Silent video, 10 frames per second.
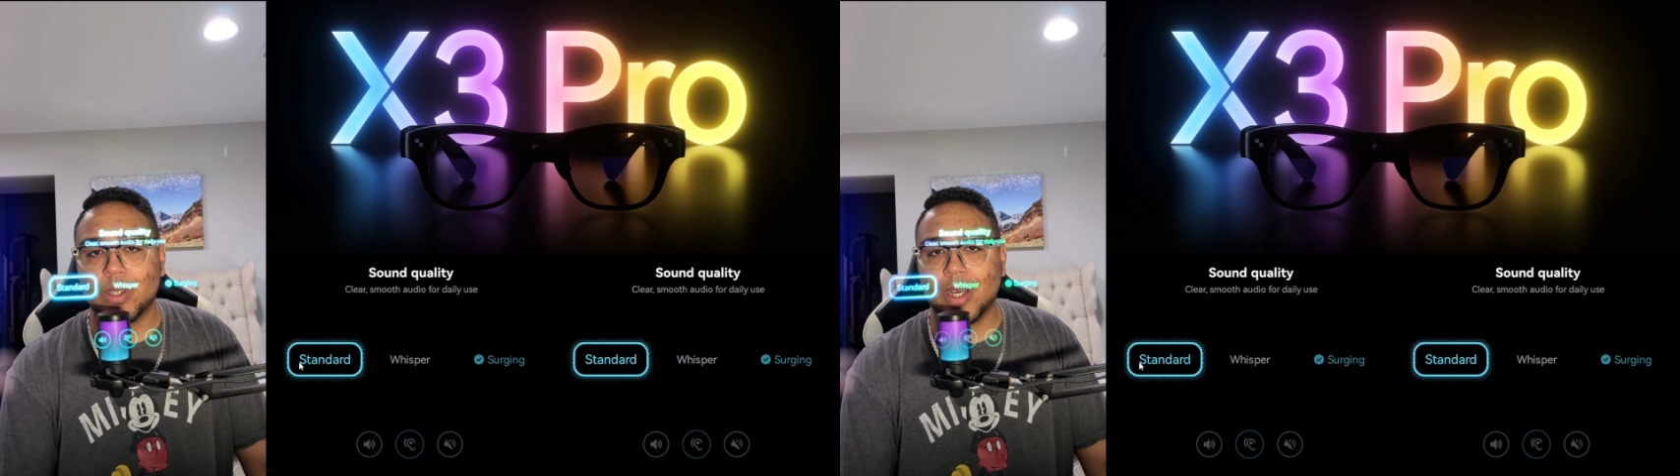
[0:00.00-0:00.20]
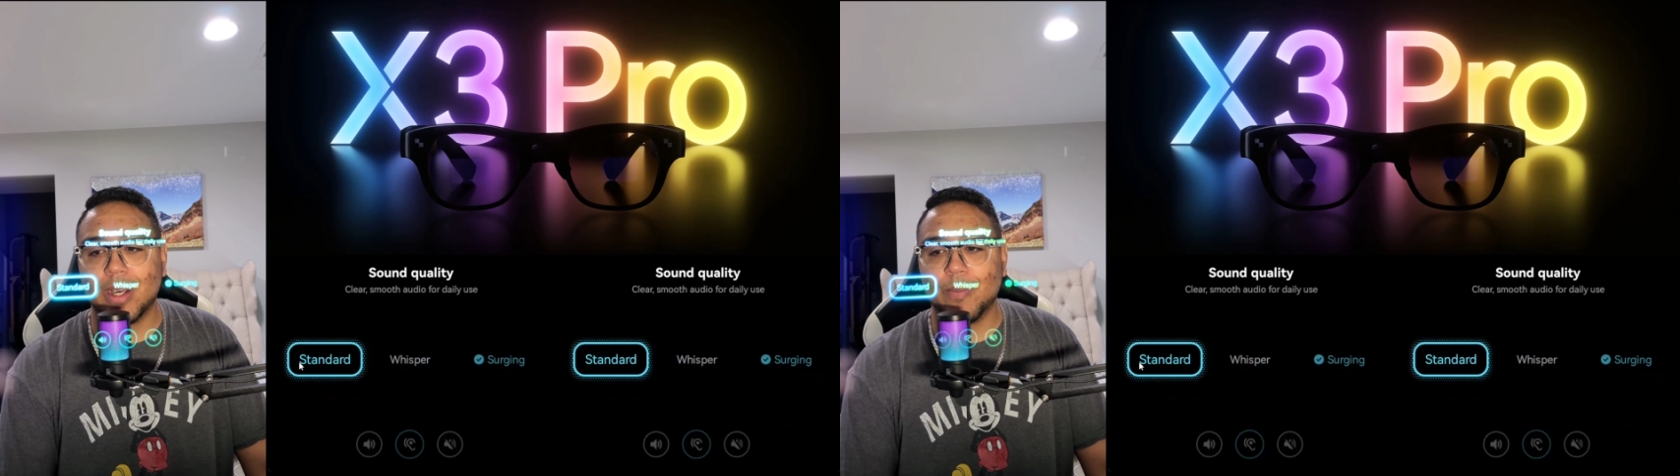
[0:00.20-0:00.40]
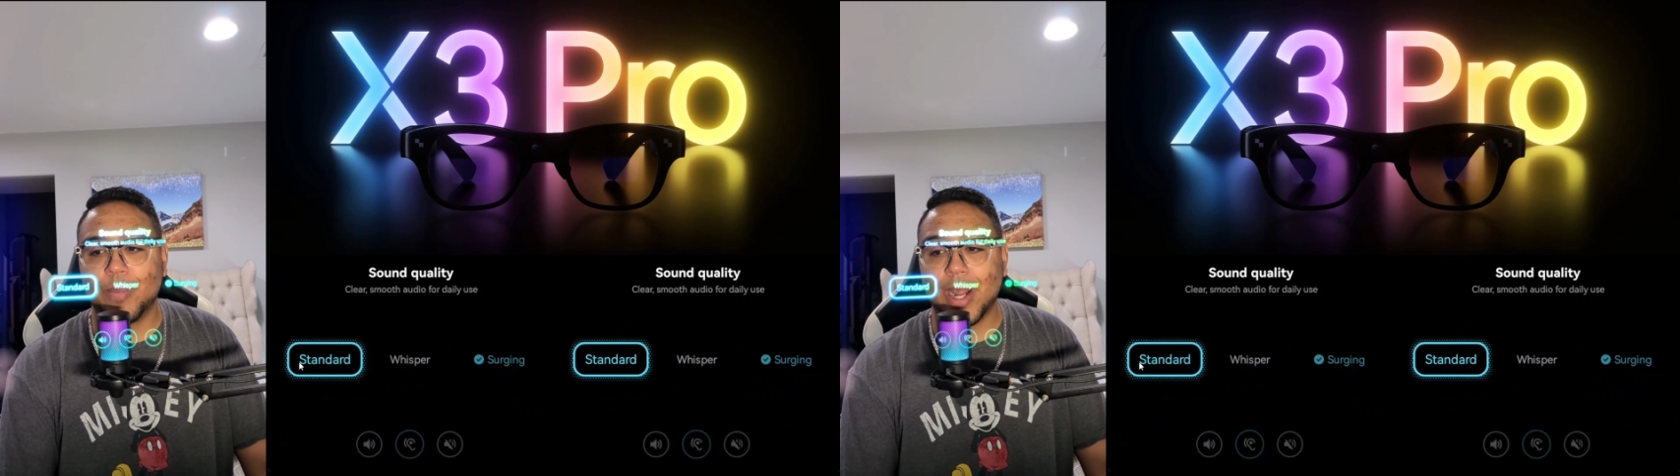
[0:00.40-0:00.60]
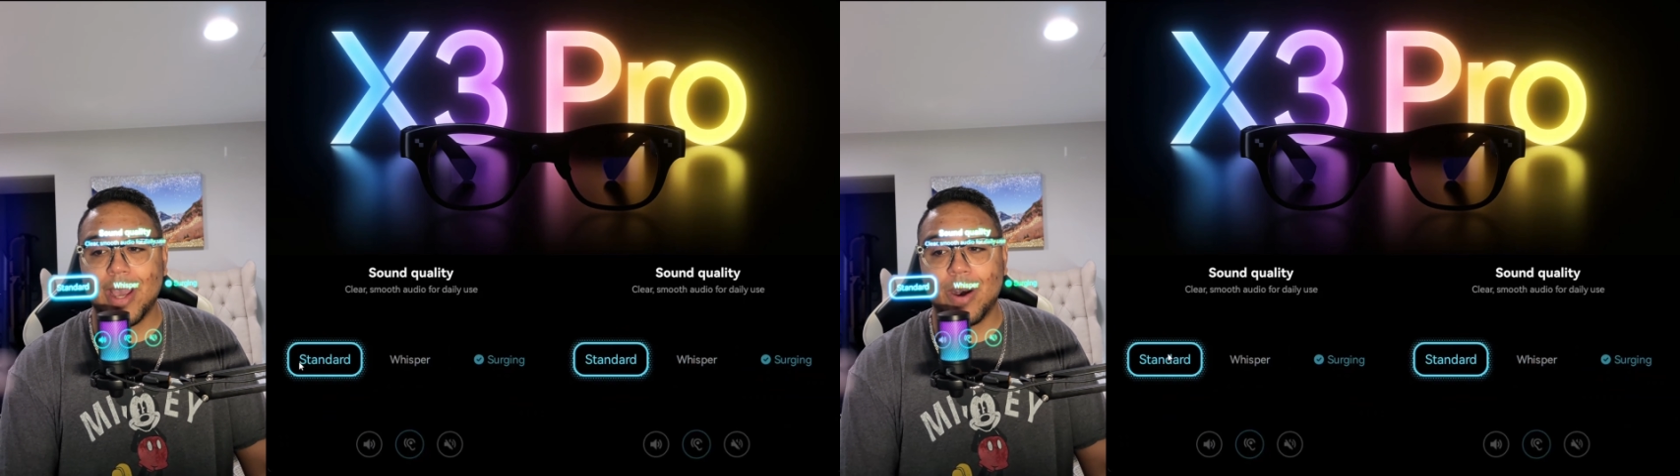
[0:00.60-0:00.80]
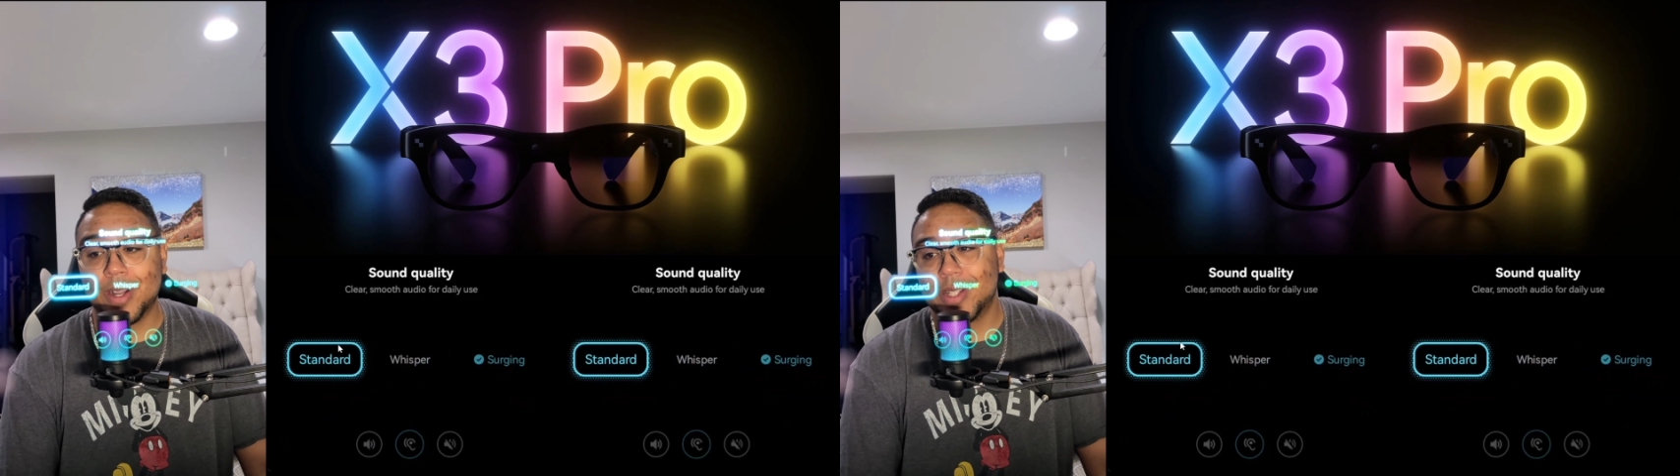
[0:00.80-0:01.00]
but I
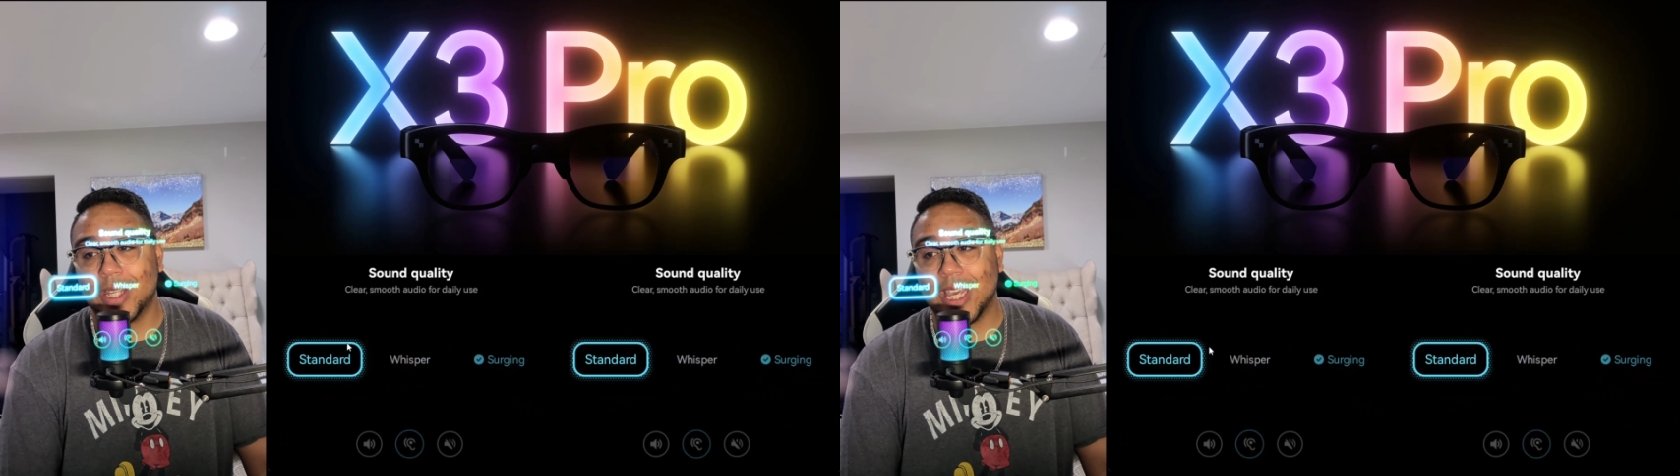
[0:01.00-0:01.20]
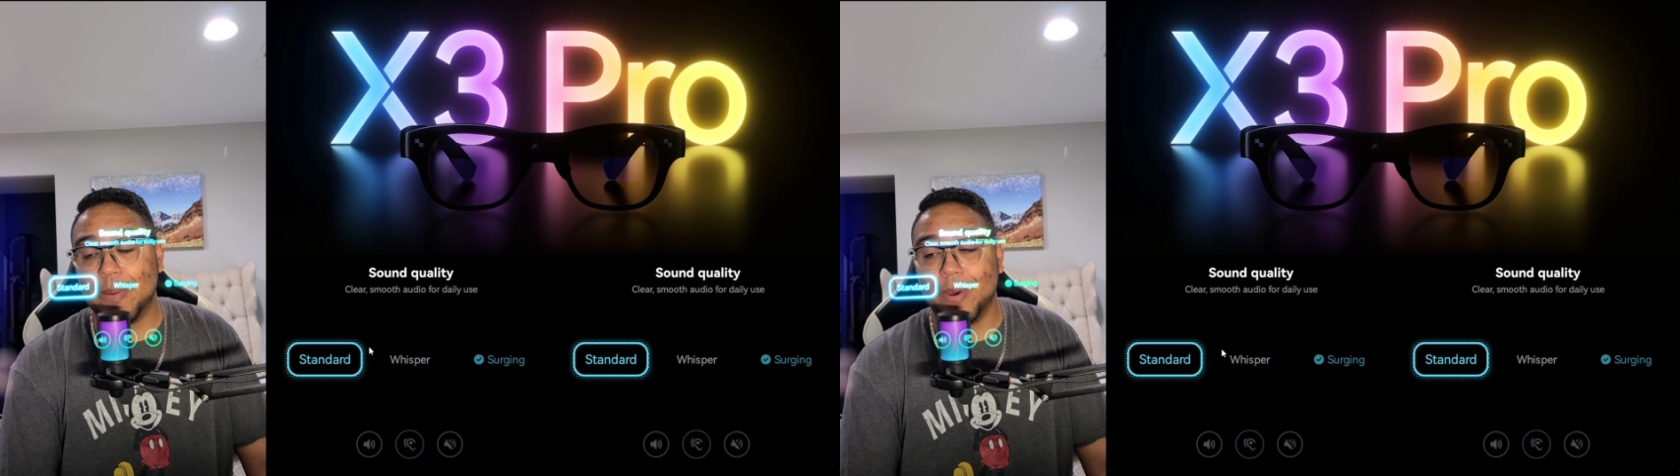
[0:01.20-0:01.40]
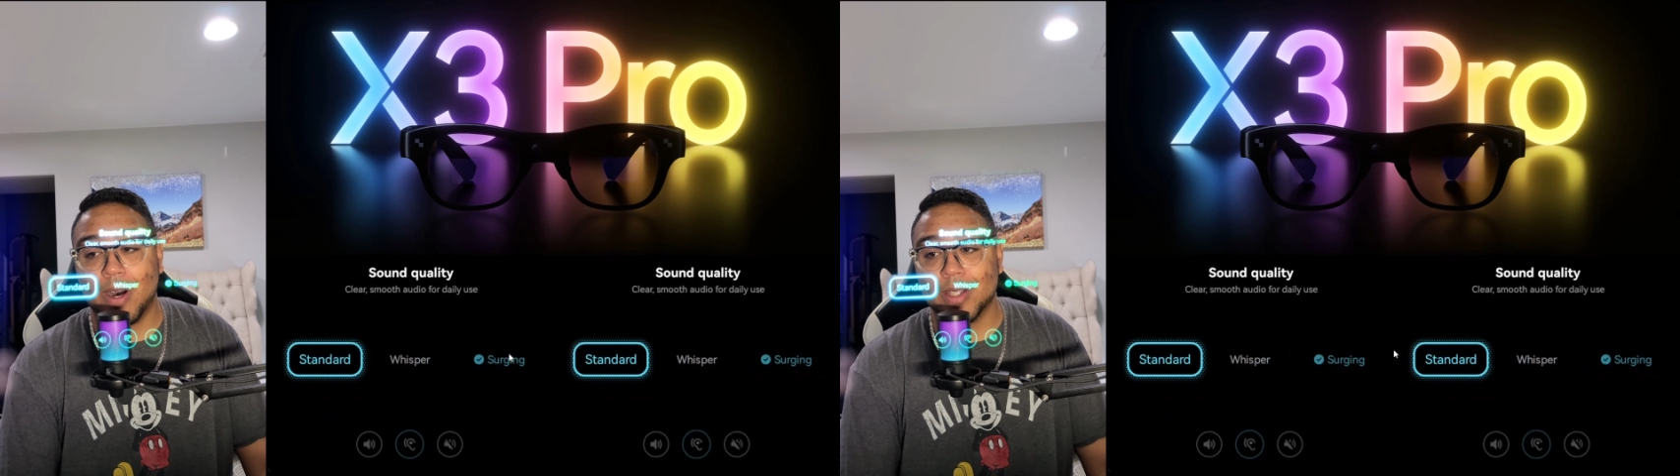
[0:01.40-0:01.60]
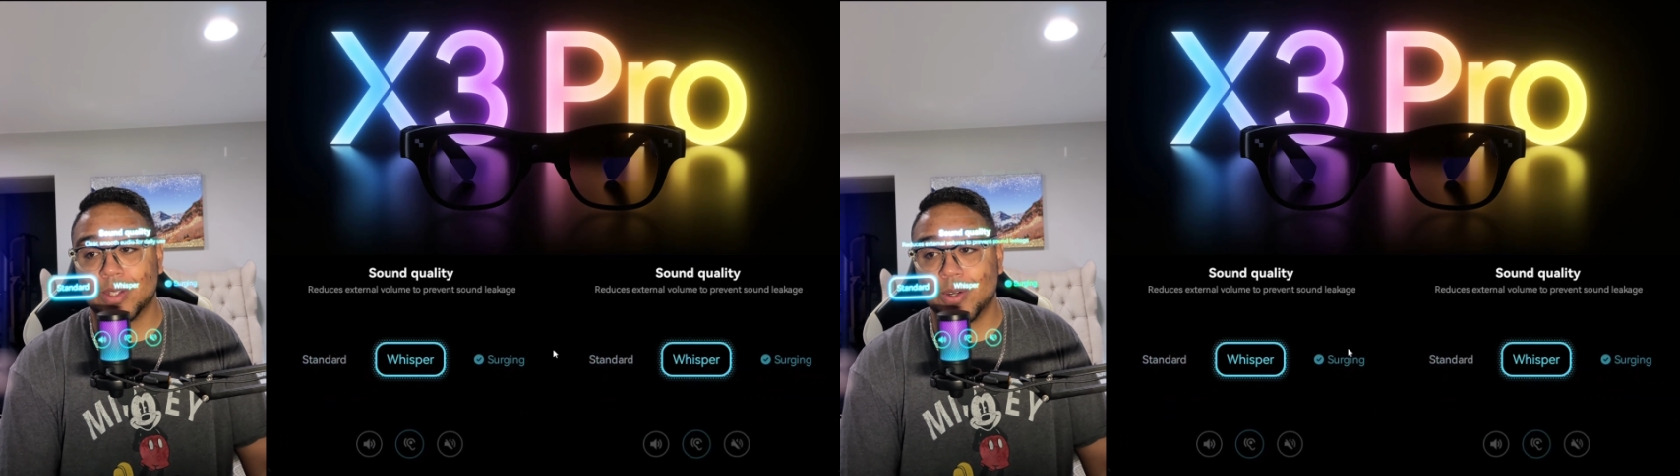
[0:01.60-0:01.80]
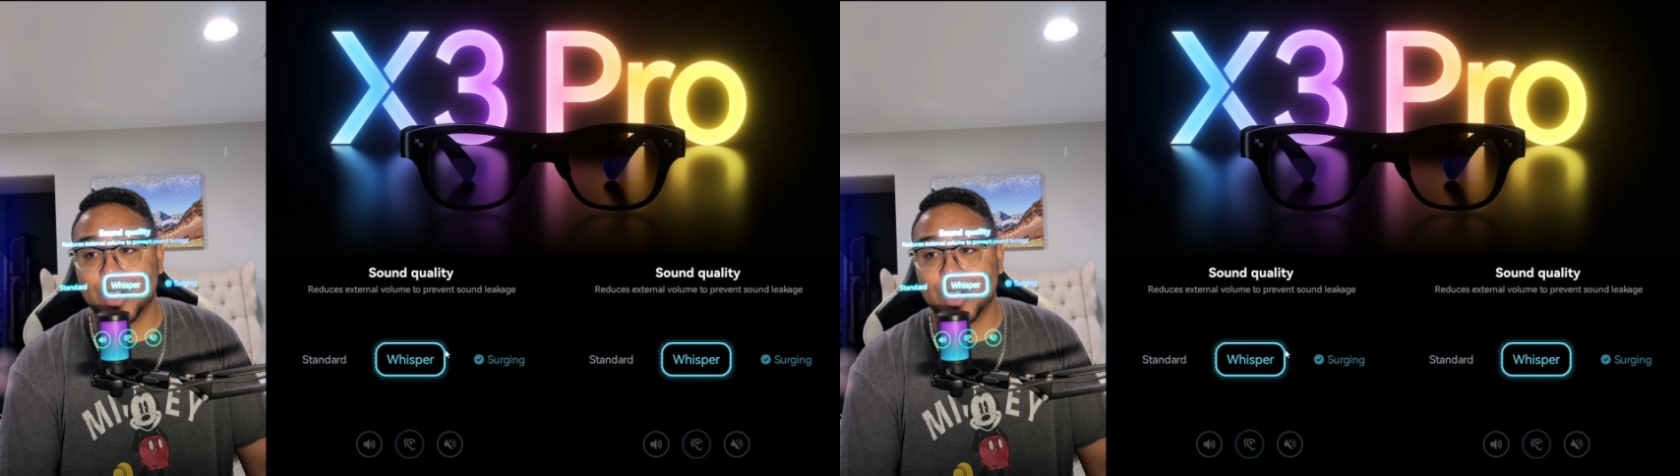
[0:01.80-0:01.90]
honestly keep it on surging,